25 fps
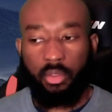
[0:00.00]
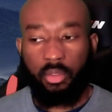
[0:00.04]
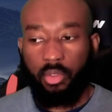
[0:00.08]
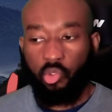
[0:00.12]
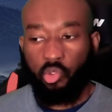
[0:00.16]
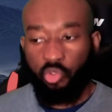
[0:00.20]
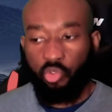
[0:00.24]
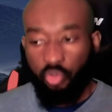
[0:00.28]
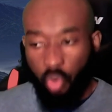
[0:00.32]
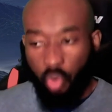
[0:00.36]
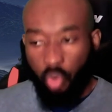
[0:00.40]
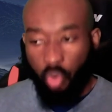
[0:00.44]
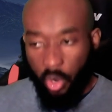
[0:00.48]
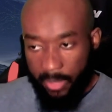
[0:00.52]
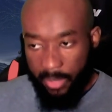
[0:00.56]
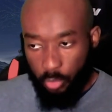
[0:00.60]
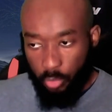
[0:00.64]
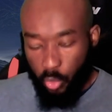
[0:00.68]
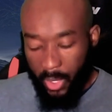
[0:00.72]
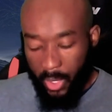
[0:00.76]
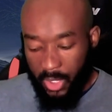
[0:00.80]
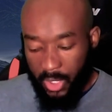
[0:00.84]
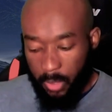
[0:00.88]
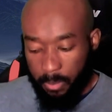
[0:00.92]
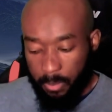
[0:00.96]
for him
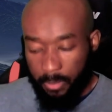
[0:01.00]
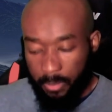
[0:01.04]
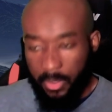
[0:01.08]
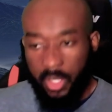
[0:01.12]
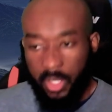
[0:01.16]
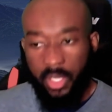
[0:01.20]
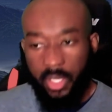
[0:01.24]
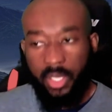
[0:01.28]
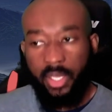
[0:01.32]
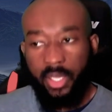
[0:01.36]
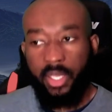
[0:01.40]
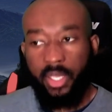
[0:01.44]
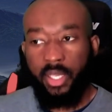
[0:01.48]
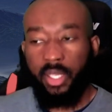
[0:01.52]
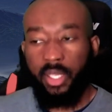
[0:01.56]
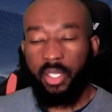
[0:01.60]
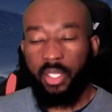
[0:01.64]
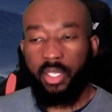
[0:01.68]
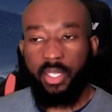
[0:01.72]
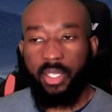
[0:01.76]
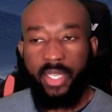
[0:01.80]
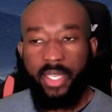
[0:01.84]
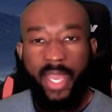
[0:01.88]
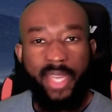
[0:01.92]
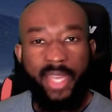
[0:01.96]
to
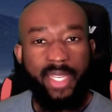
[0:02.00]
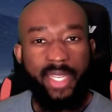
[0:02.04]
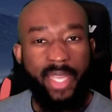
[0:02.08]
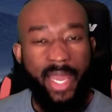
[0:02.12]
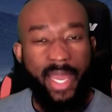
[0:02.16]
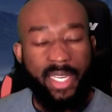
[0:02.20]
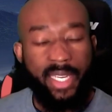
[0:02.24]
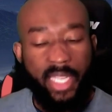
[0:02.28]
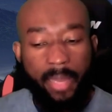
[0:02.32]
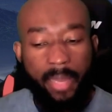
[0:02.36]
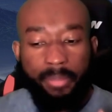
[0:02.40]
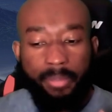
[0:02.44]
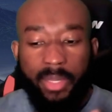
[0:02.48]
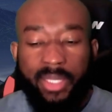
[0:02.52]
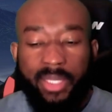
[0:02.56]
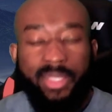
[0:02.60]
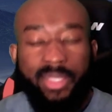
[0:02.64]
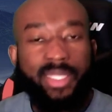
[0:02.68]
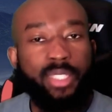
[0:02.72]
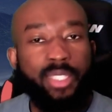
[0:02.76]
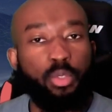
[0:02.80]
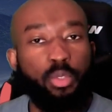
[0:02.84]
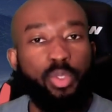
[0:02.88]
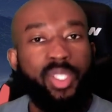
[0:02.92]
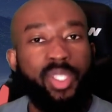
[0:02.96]
then he had the ability
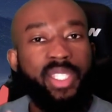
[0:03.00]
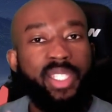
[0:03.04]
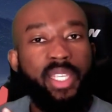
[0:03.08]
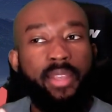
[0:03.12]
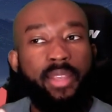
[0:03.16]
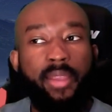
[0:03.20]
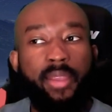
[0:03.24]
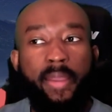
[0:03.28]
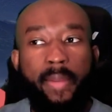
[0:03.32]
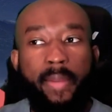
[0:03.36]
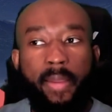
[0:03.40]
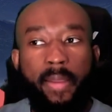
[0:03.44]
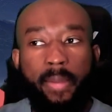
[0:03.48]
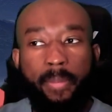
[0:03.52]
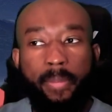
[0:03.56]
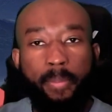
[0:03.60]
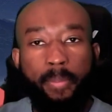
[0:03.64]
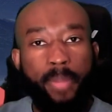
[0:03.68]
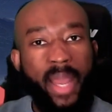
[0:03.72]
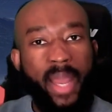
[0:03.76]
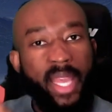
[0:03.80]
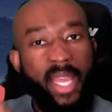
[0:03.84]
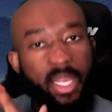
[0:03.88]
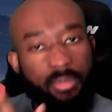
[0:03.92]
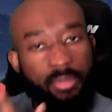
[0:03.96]
to see
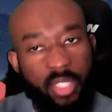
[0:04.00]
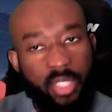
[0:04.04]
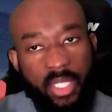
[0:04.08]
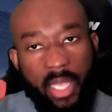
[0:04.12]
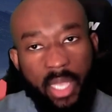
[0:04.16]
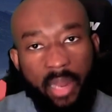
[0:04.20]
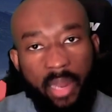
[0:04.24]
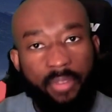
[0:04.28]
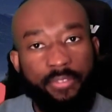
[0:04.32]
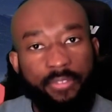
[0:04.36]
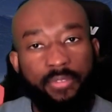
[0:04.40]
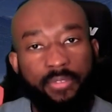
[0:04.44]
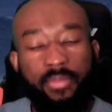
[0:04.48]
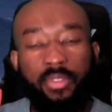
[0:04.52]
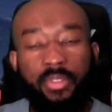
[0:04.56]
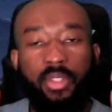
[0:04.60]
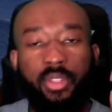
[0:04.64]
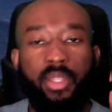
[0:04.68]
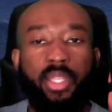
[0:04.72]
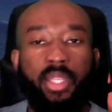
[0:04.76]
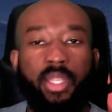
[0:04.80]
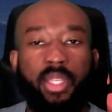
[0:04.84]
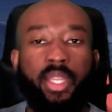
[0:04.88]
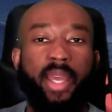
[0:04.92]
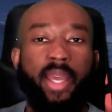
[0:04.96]
by himself
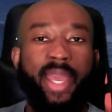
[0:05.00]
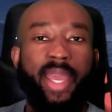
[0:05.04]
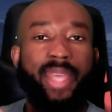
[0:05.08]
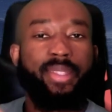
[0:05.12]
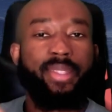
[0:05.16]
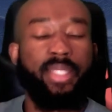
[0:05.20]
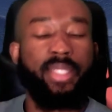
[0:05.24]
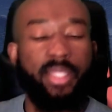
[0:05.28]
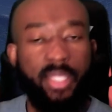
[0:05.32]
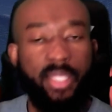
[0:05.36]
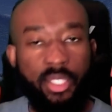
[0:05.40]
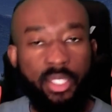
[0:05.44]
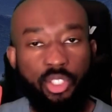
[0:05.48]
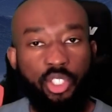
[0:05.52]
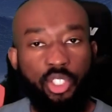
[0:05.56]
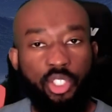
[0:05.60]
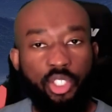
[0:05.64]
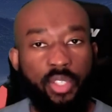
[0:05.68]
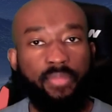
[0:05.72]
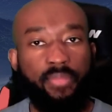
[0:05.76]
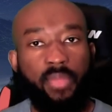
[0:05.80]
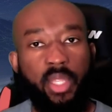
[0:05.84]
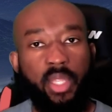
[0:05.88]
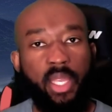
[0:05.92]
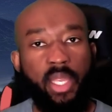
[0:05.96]
the entities,
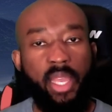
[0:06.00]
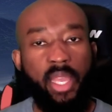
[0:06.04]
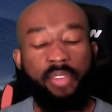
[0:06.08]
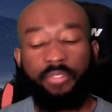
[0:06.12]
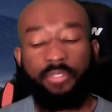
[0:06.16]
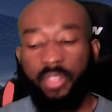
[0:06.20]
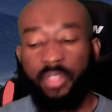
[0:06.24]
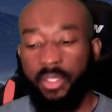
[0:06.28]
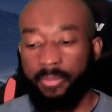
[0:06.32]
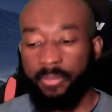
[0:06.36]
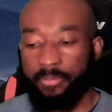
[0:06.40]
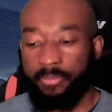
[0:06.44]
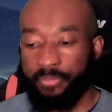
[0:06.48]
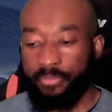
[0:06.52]
even